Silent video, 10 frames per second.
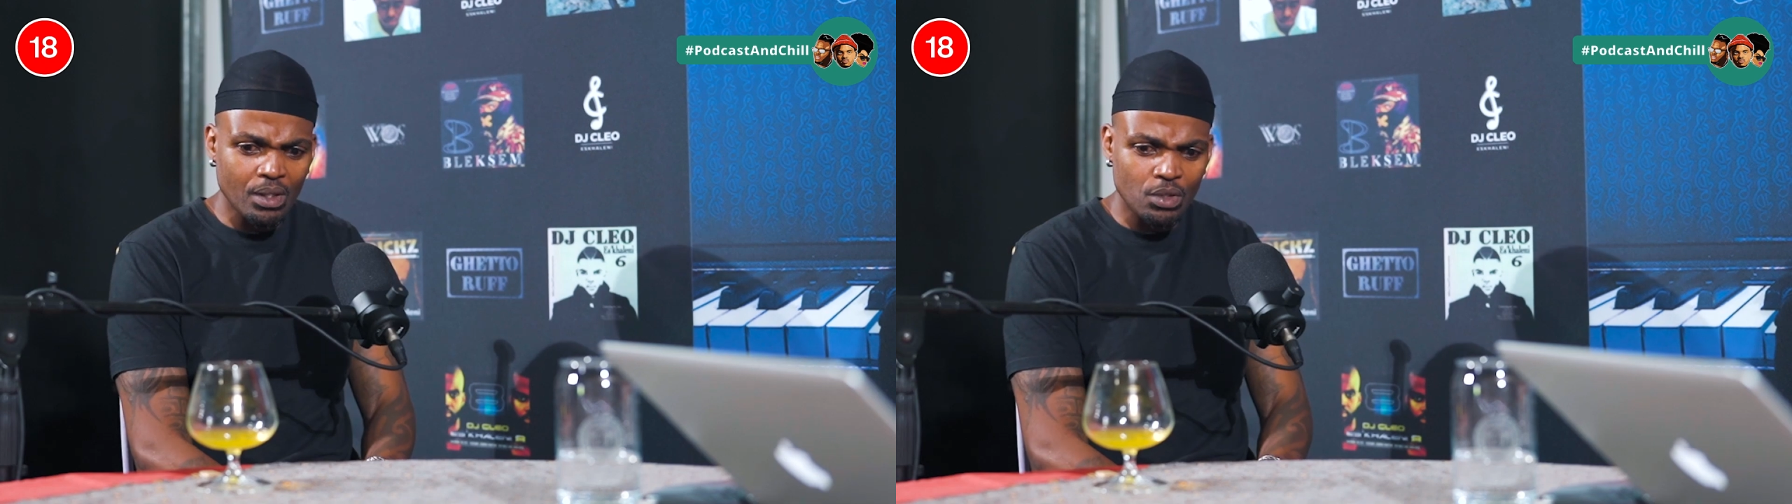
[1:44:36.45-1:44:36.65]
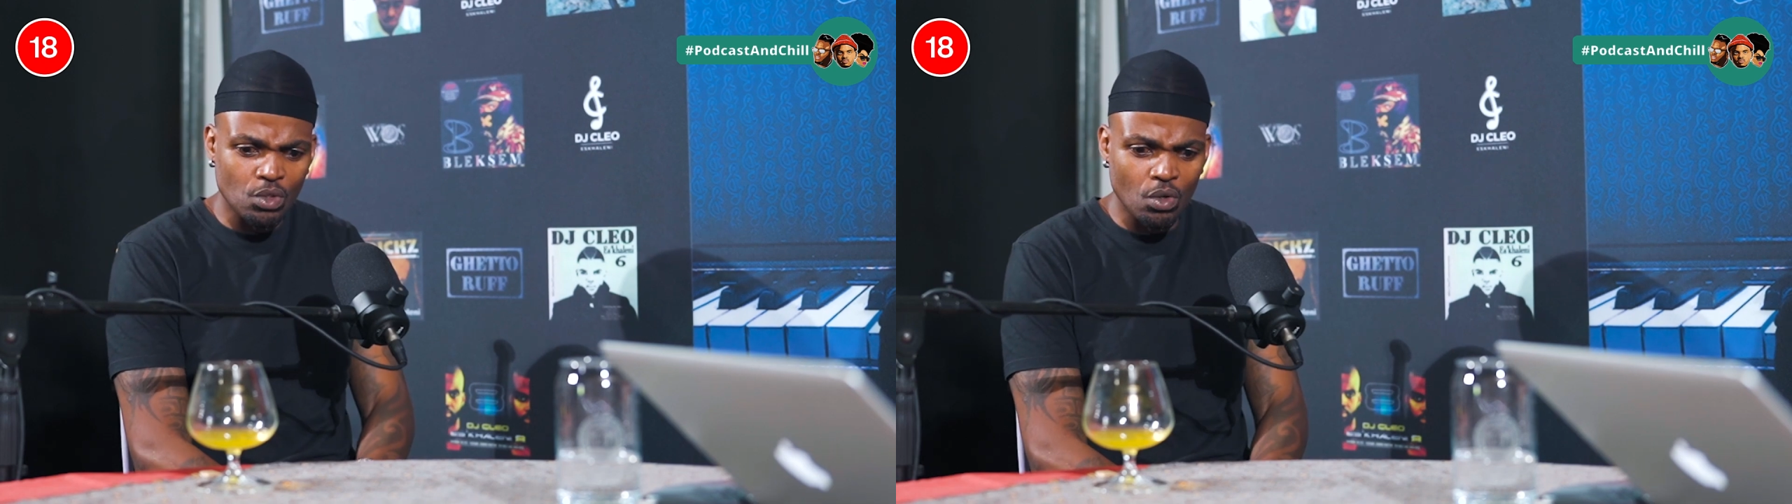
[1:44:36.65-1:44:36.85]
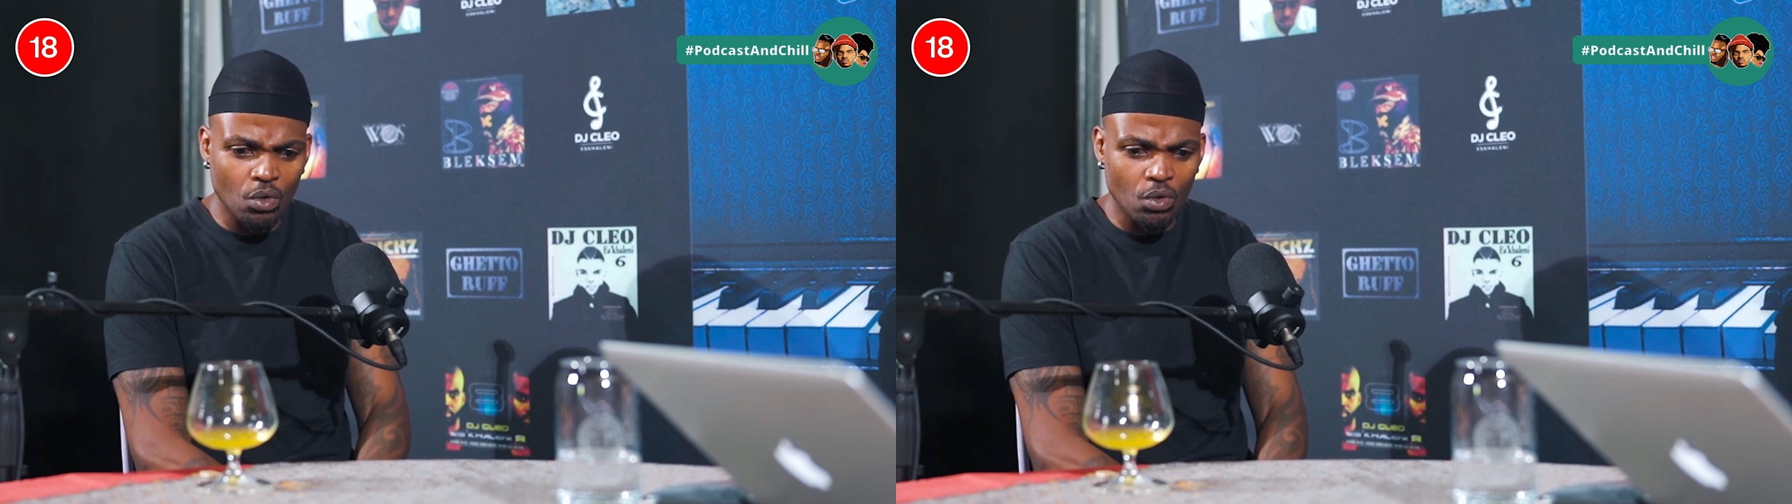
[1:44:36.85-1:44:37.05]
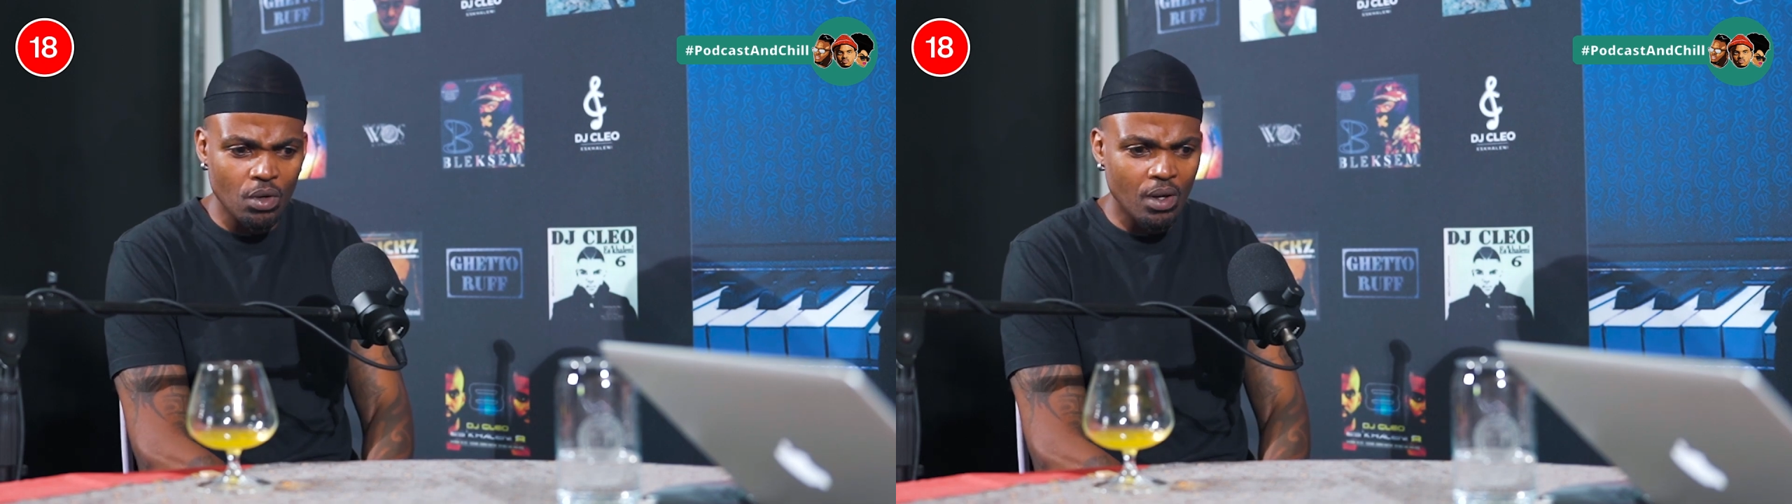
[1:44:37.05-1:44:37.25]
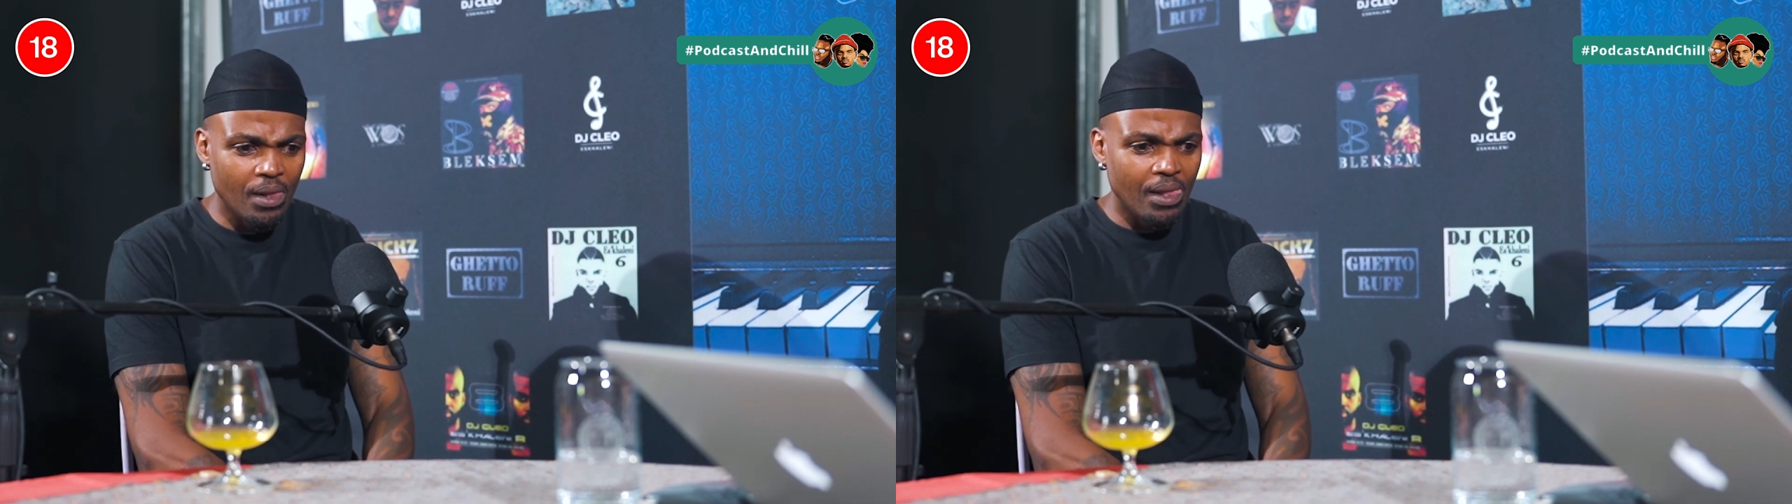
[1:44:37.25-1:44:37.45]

So,